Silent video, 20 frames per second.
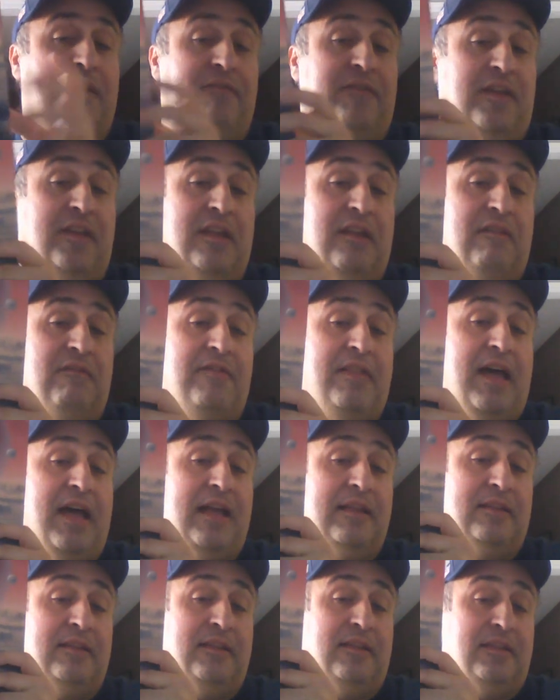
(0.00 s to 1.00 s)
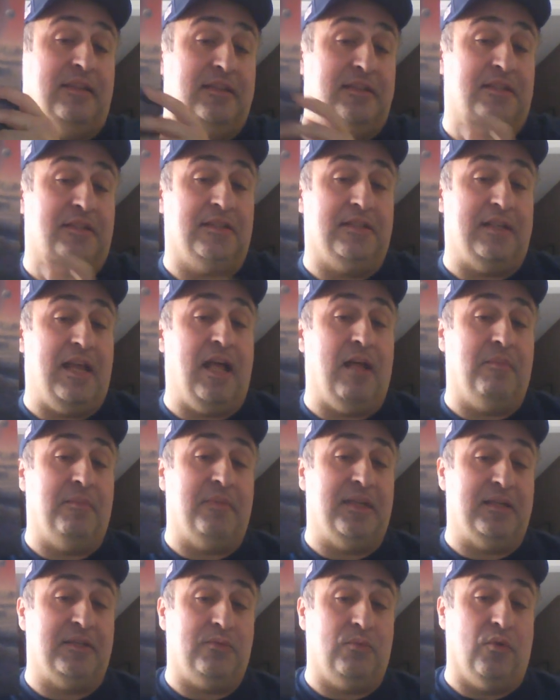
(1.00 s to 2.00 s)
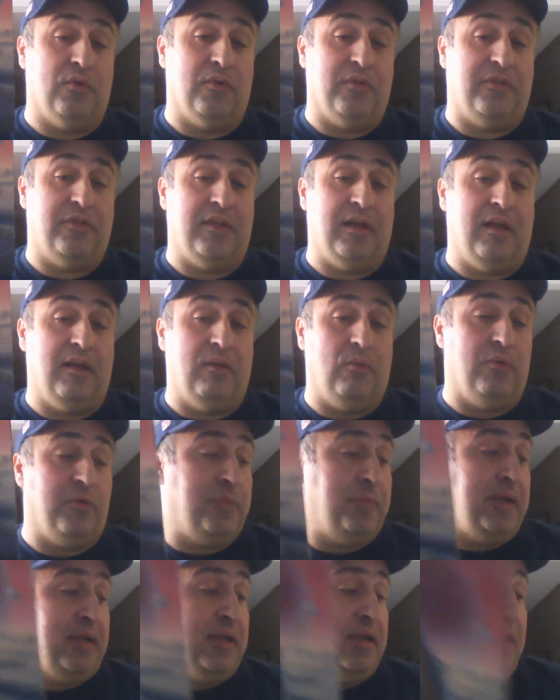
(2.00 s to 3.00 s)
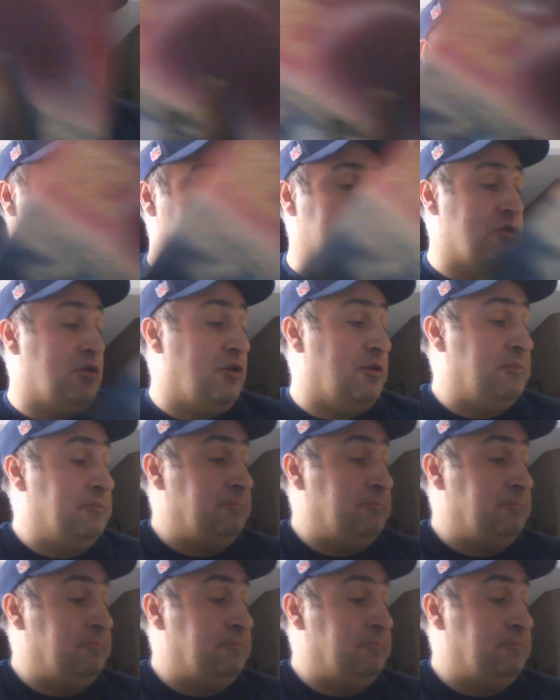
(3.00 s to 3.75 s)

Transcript: of any of that, this is an album that's worth uh, worth picking up for sure.